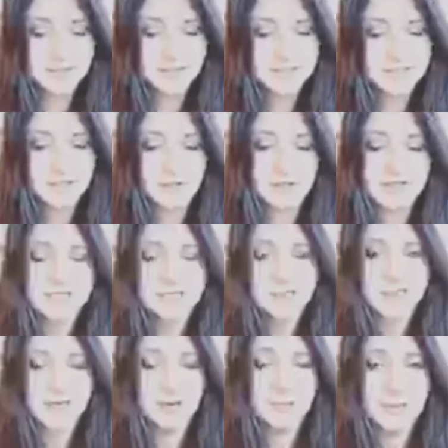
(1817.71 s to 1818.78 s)
As long as
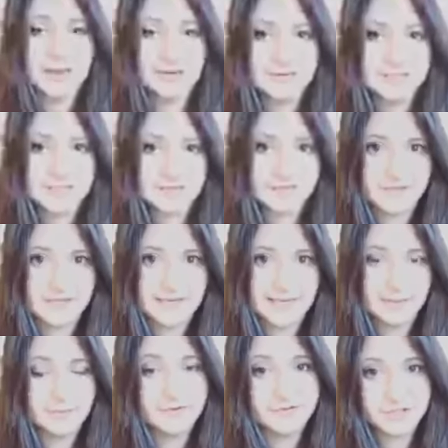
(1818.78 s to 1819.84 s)
we are bearers of the
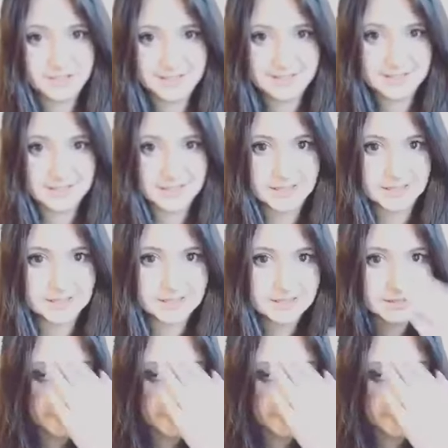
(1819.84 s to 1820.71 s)
name of Jesus